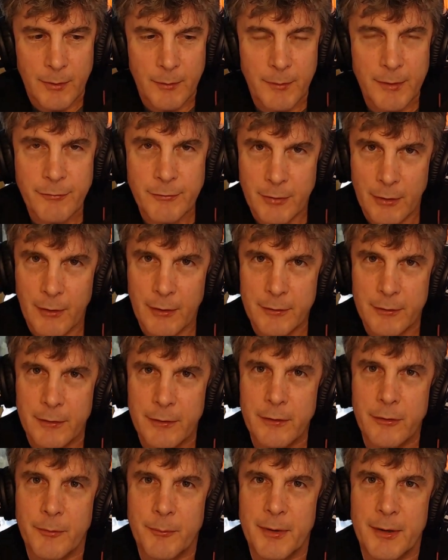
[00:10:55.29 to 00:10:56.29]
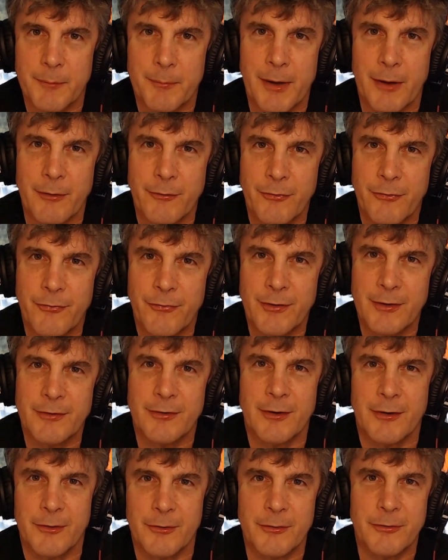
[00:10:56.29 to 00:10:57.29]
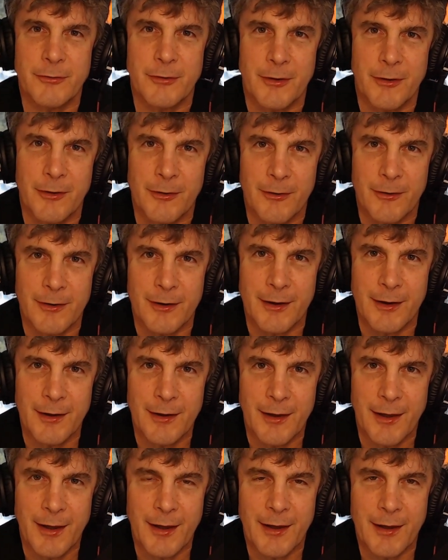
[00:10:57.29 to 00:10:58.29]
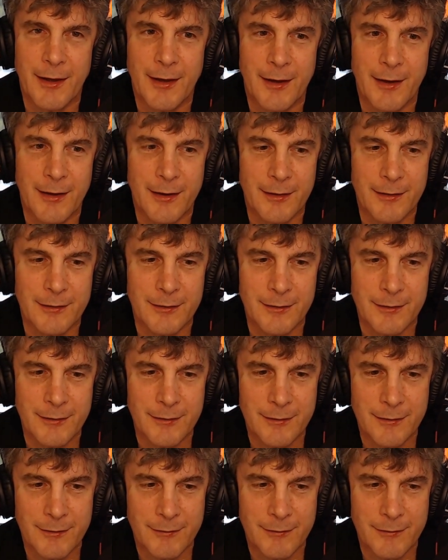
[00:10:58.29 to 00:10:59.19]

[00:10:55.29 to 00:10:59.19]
we've talked a little bit about physical security and